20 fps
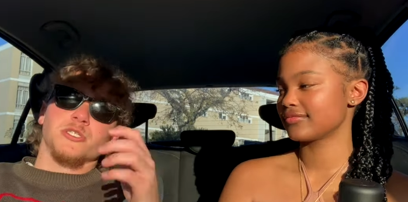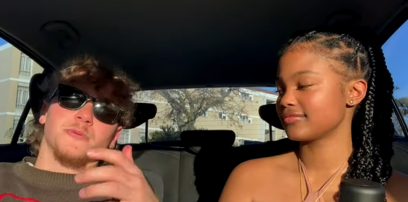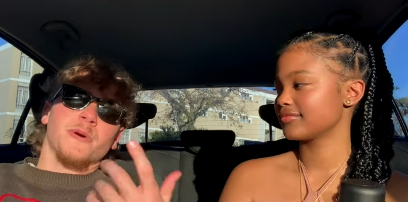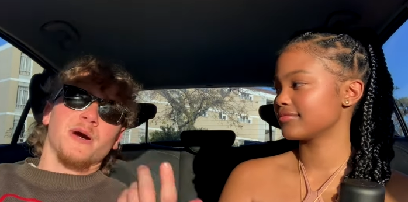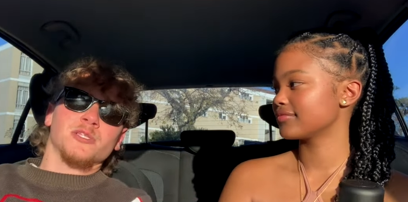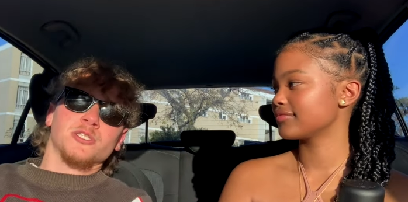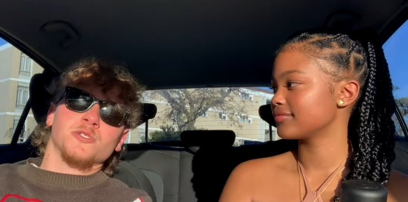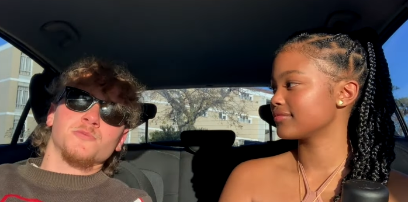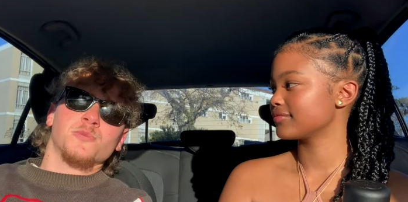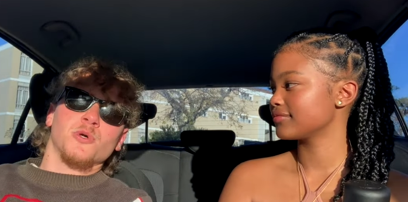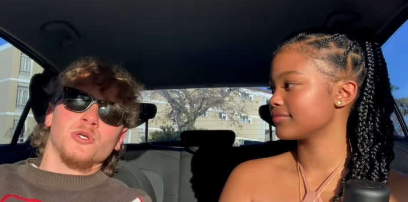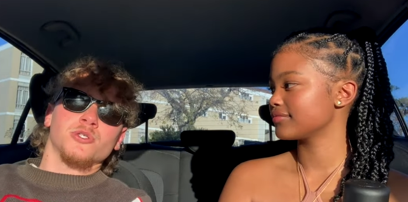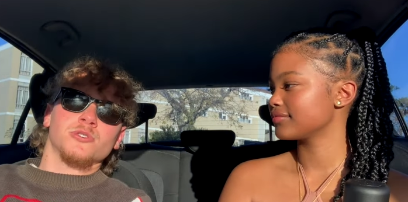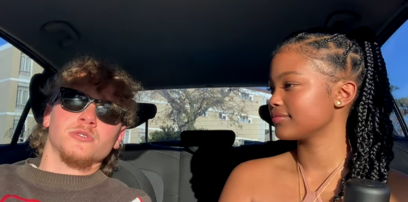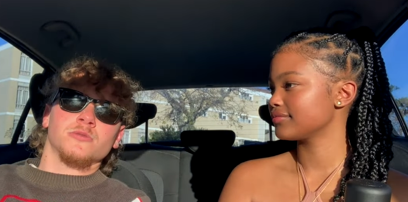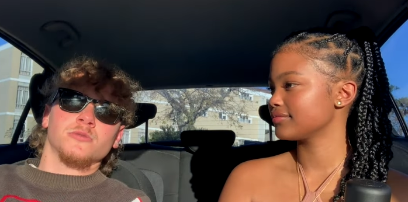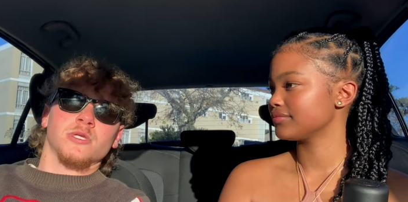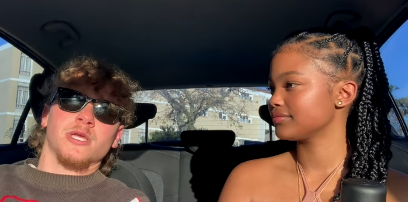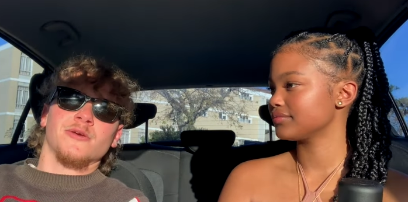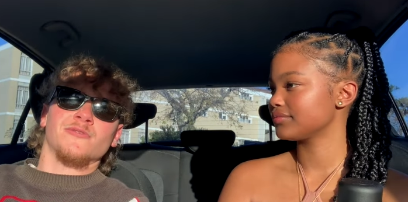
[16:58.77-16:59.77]
Speaker 1: about this
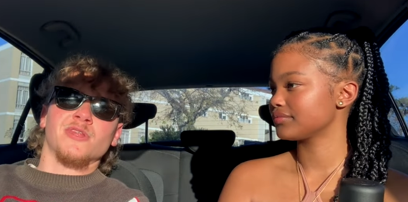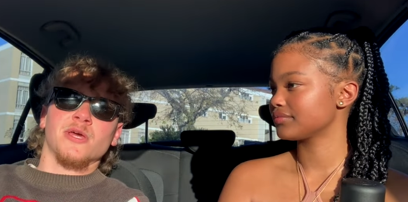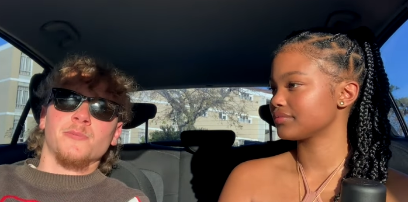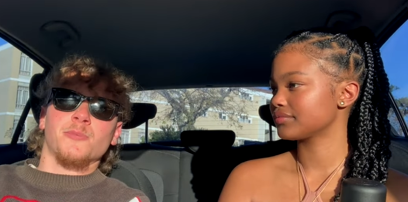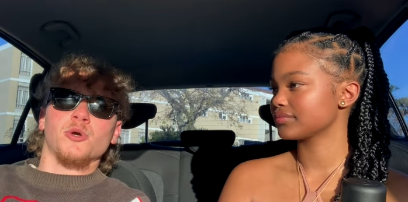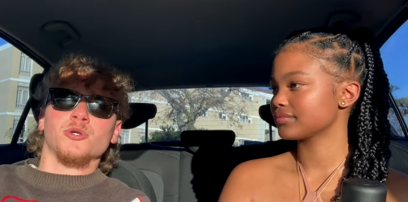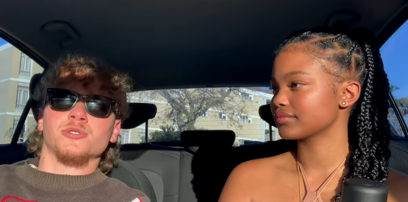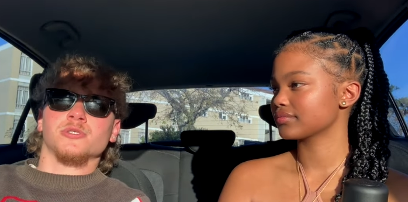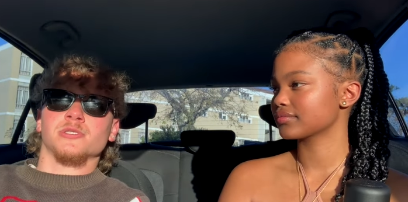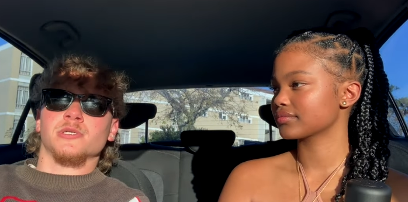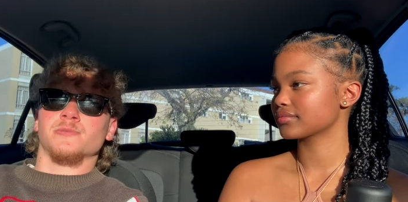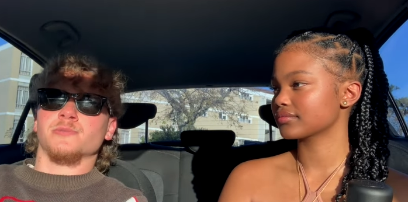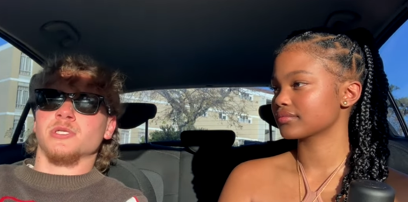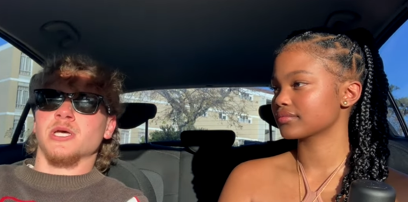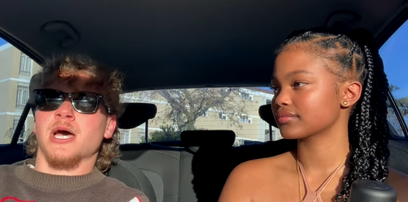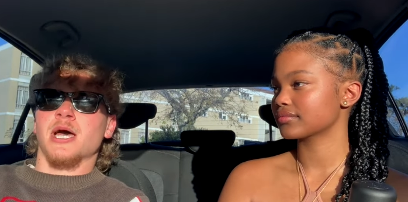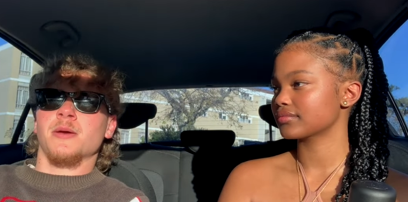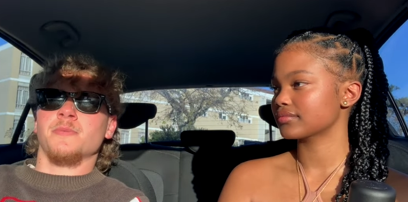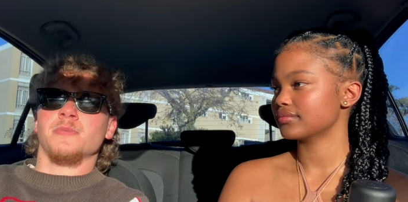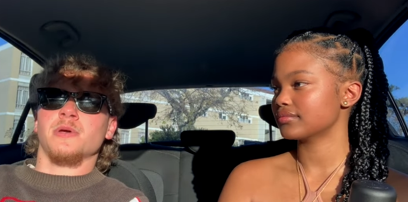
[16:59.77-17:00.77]
person give that person some
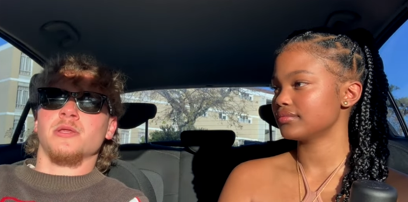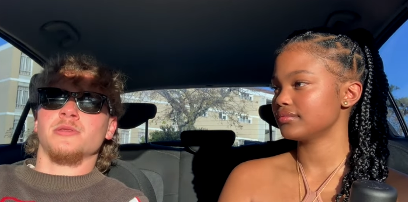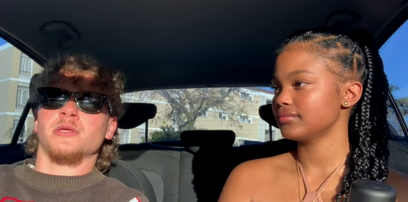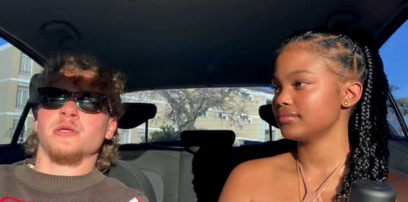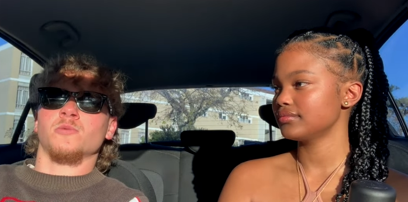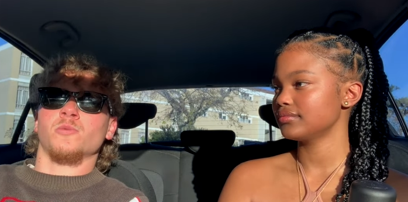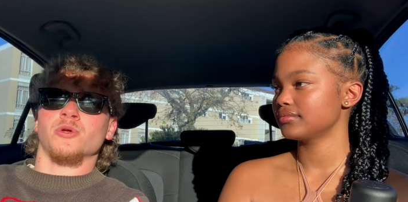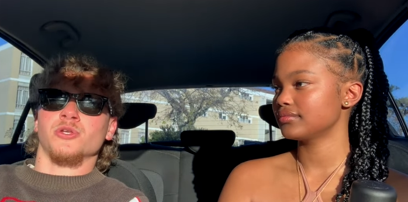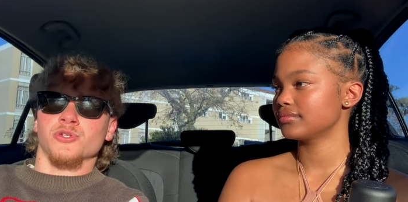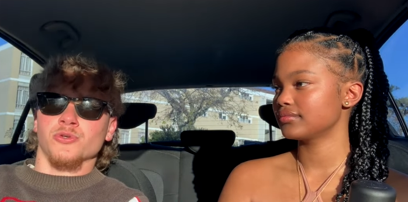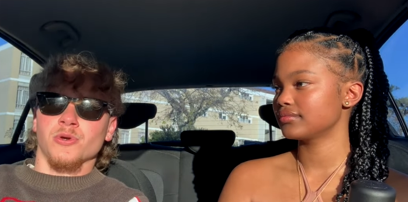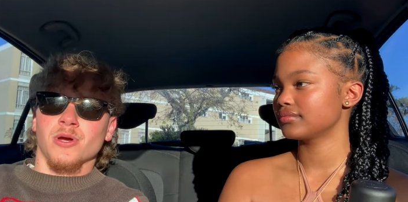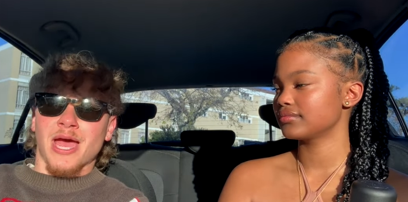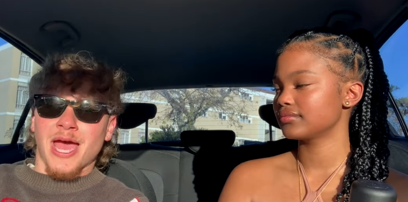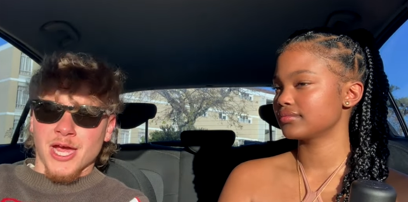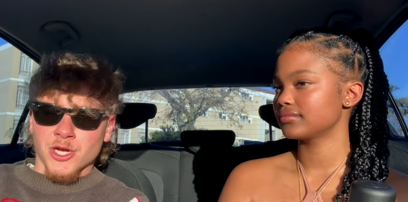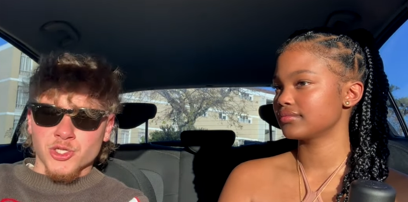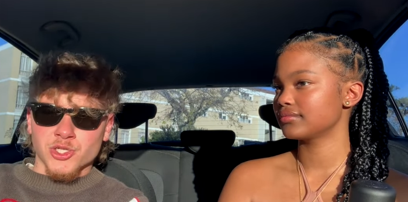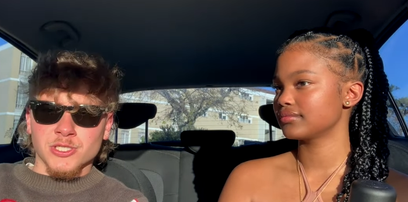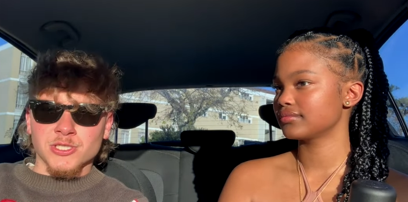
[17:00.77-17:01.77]
time and then when you're
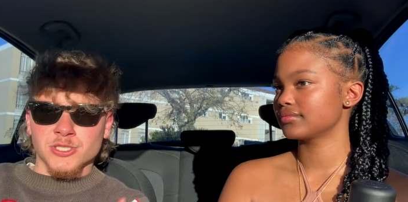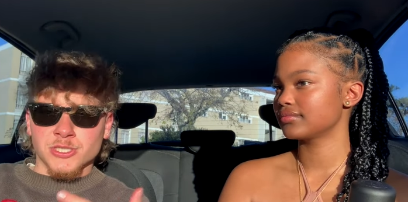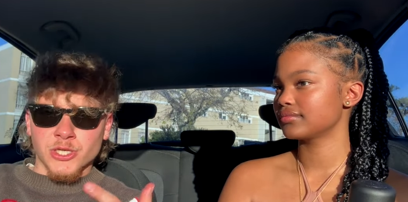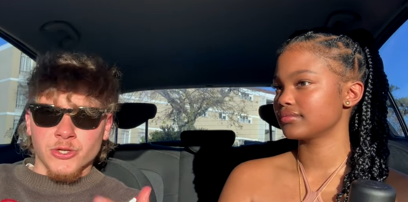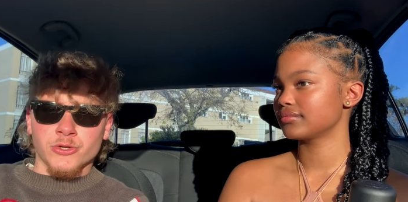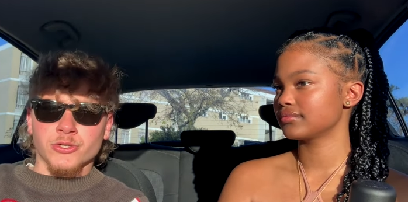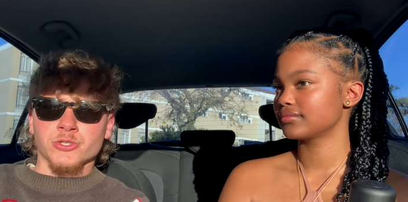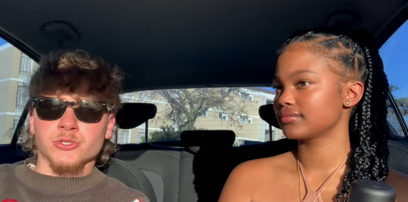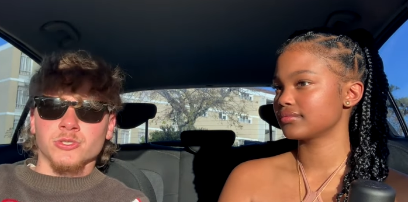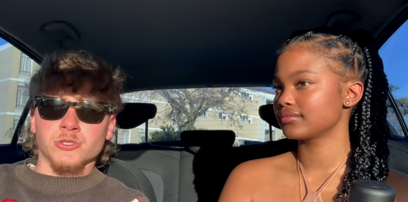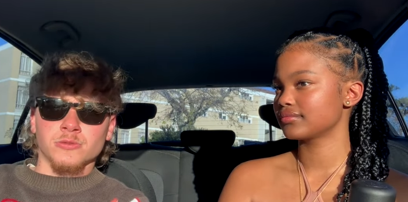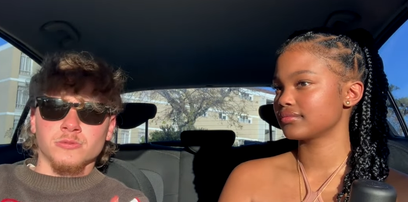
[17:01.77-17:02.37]
actually serious to